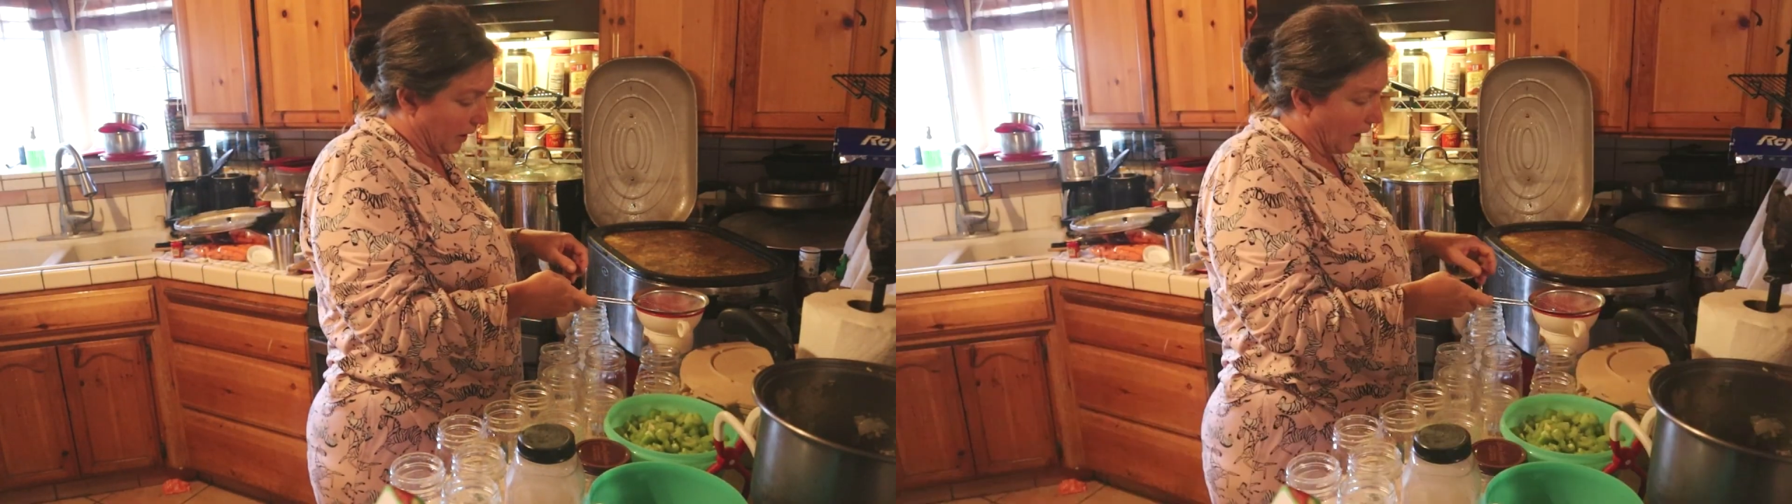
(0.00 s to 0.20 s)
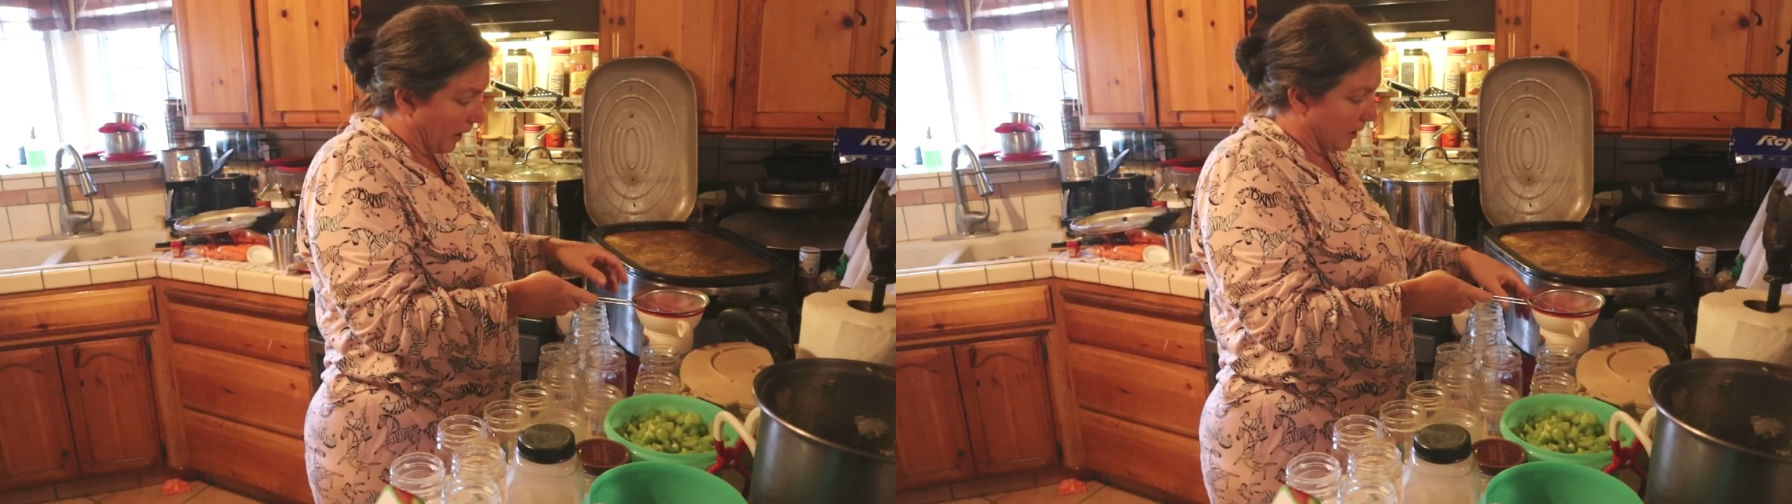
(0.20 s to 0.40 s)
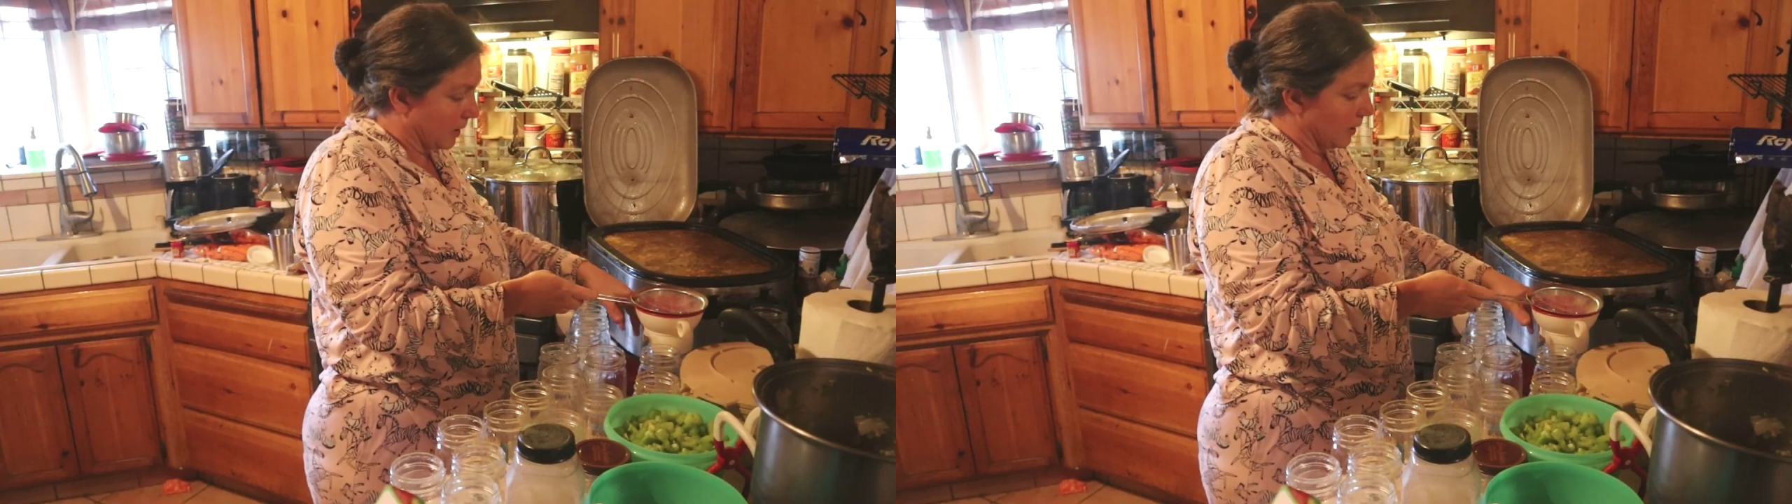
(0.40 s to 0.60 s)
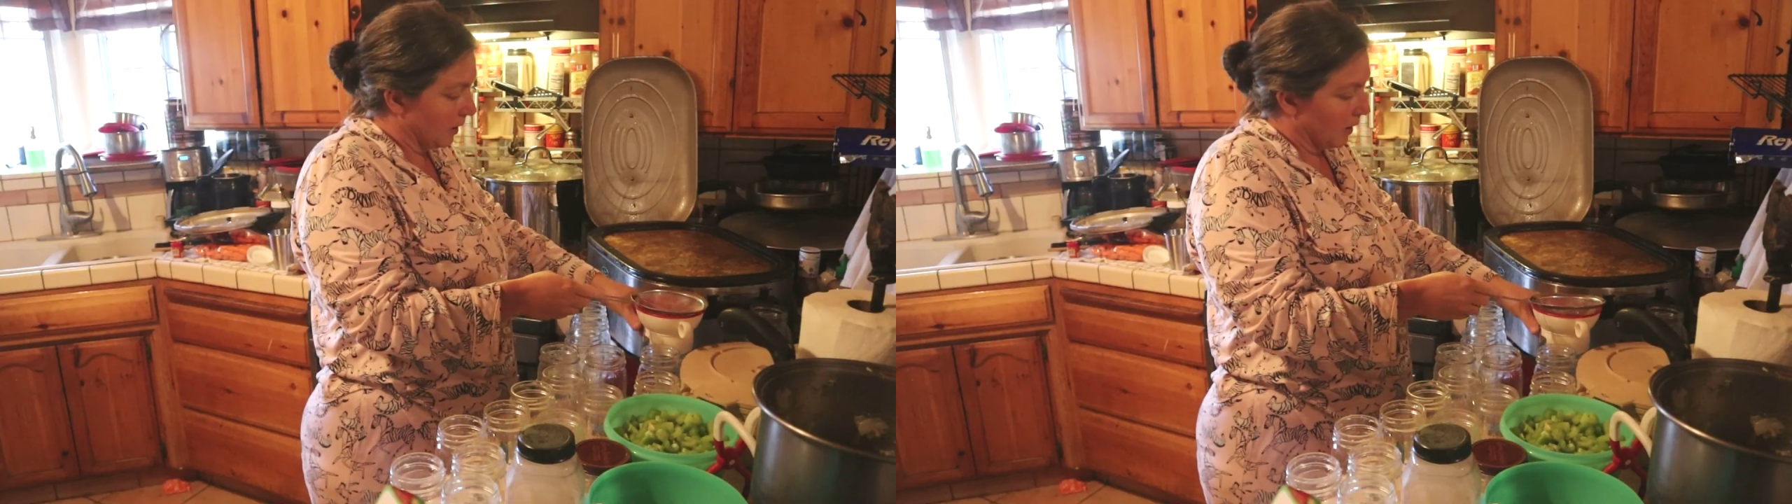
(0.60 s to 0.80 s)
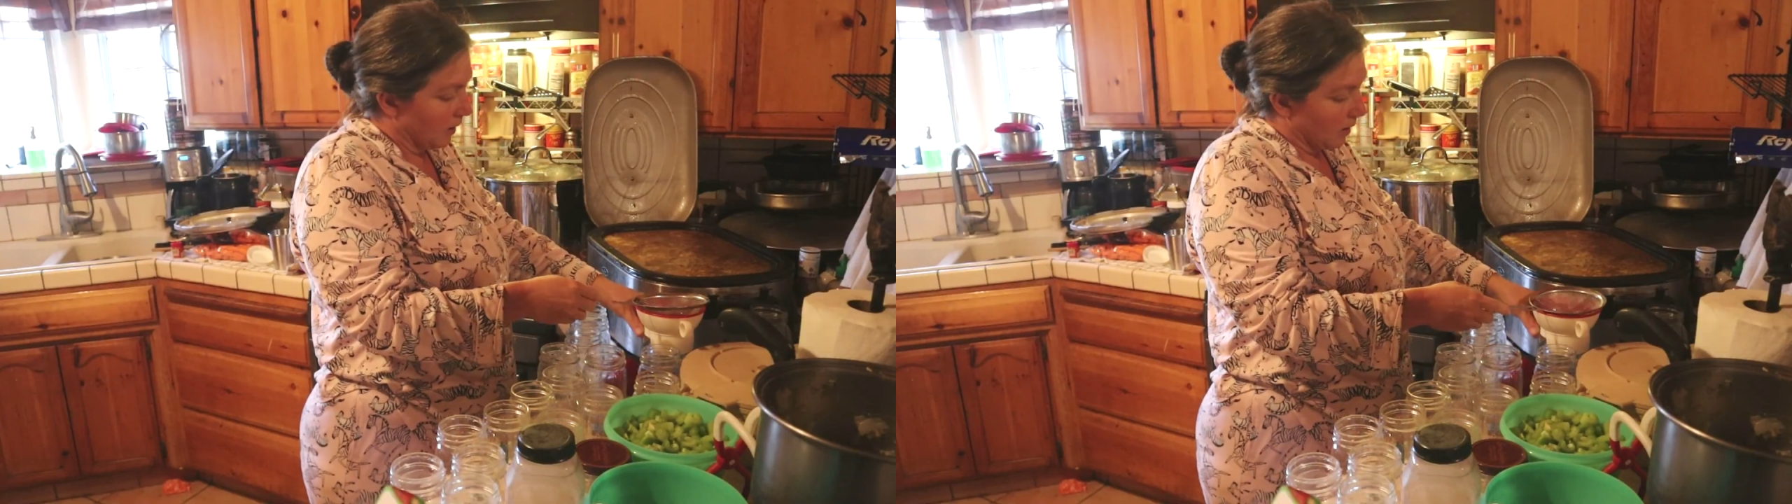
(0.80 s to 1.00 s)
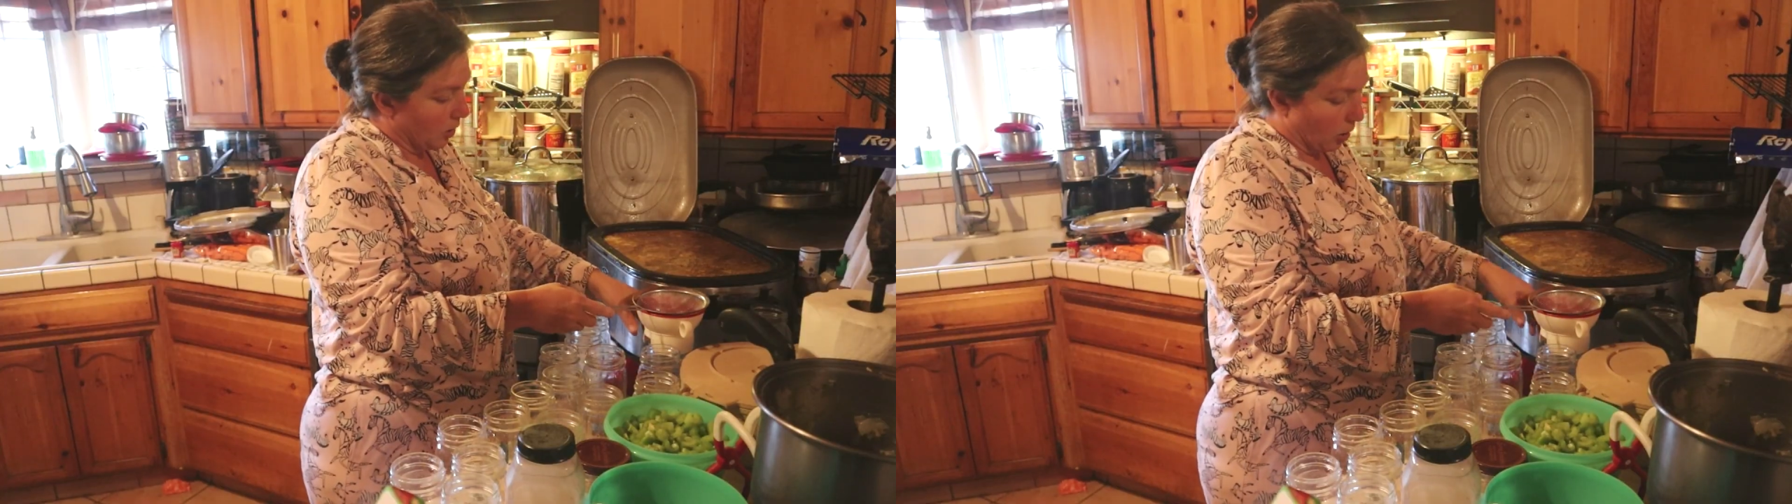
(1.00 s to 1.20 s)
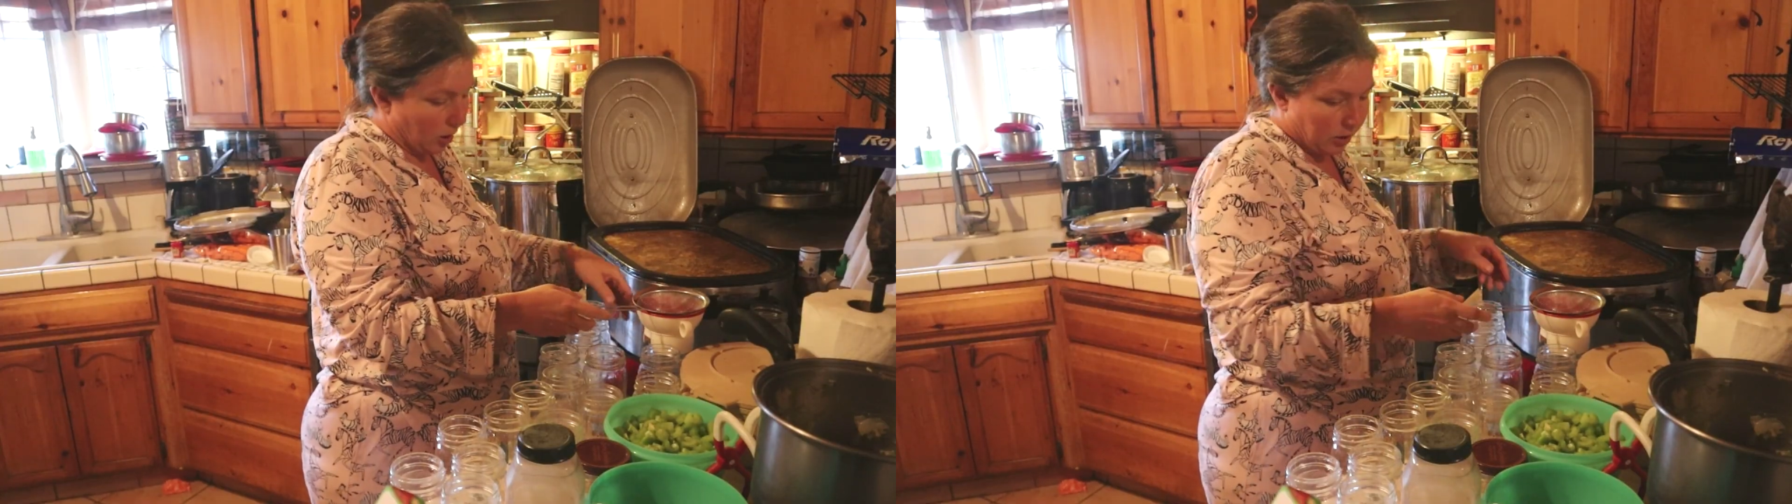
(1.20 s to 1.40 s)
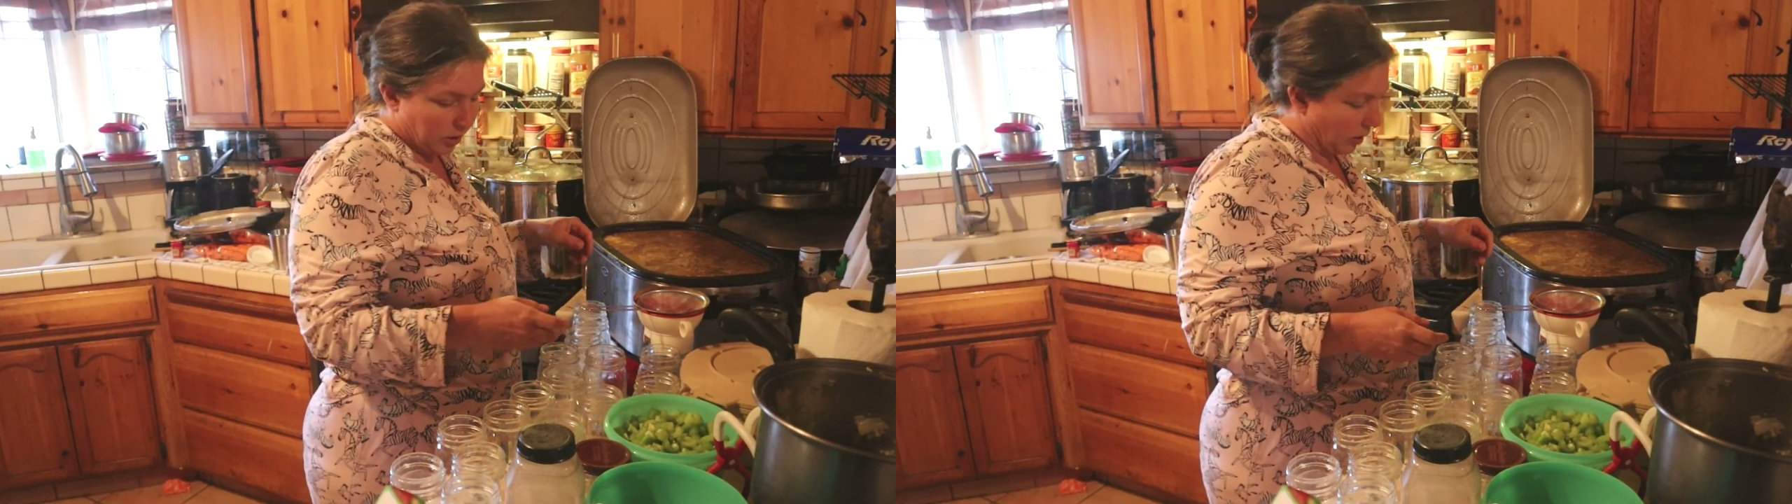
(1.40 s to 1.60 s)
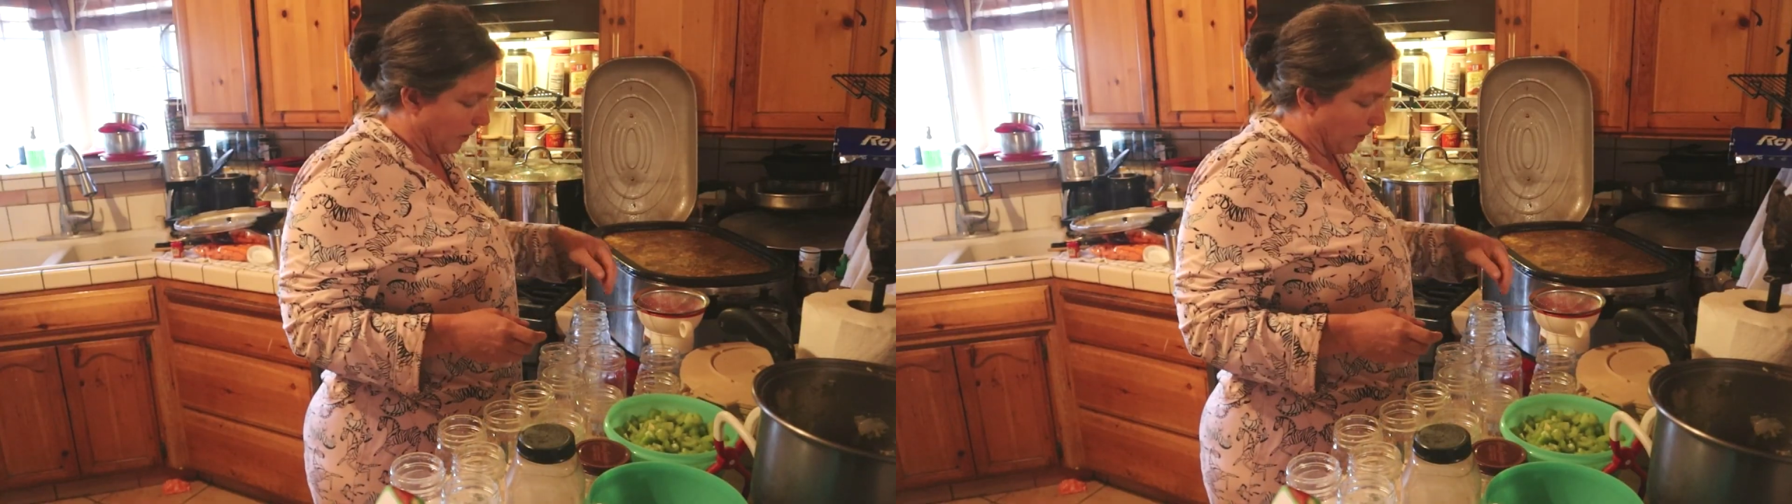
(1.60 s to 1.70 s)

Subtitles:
nice colander.